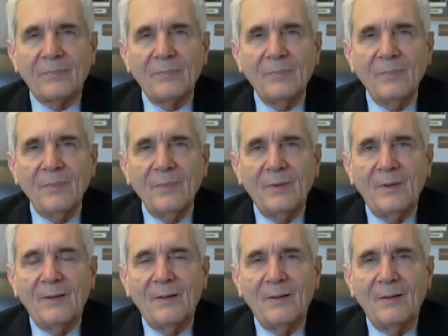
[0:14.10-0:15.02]

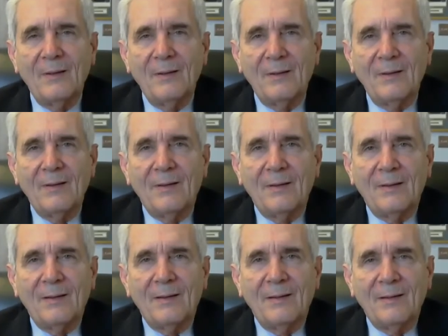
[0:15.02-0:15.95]

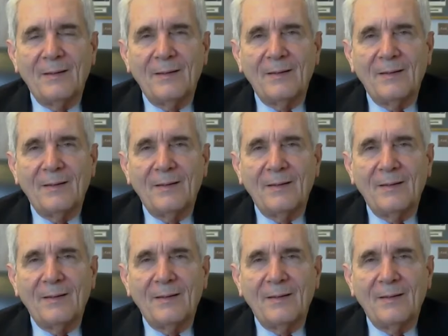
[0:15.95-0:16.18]
No words are spoken by the person on screen.